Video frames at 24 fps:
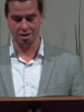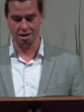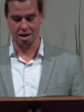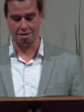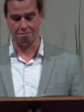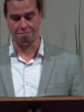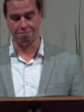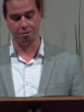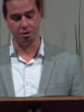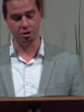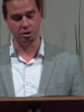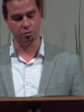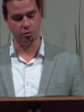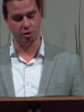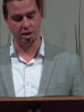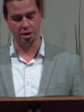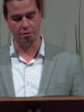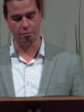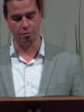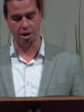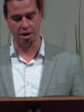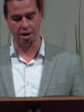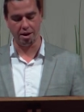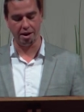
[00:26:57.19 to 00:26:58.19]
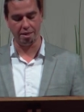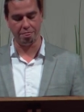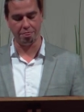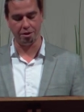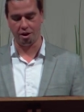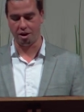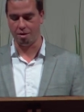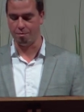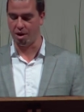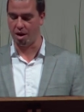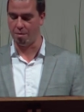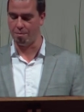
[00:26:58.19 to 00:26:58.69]
At first, when I read it, I
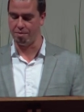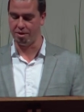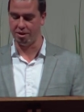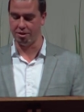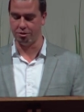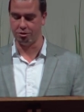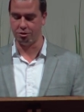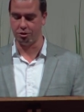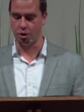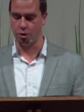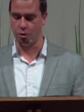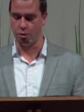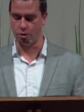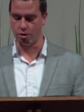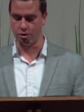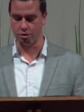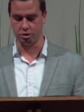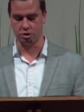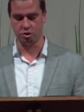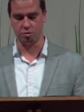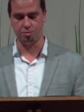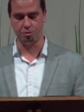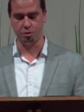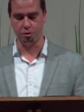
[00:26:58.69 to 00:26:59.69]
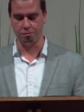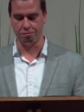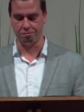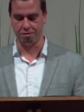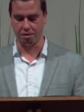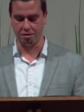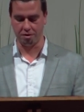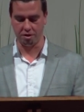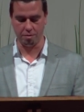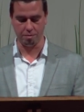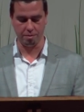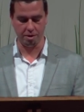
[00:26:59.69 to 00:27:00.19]
thought it might be a joke, a spoof
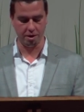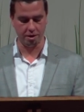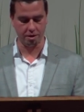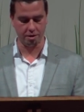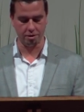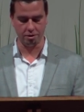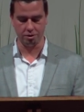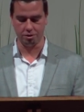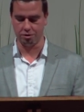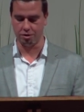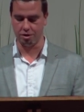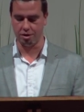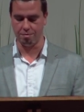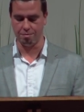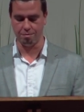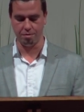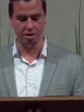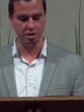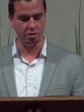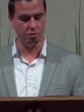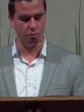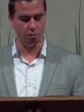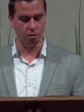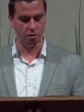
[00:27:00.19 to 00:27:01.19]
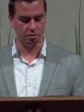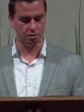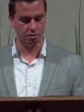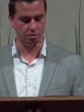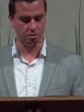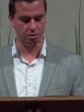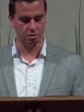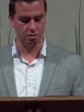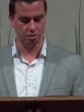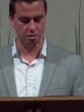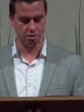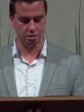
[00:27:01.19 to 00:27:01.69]
on the American dream, but it
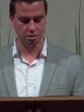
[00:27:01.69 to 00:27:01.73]
wasn't.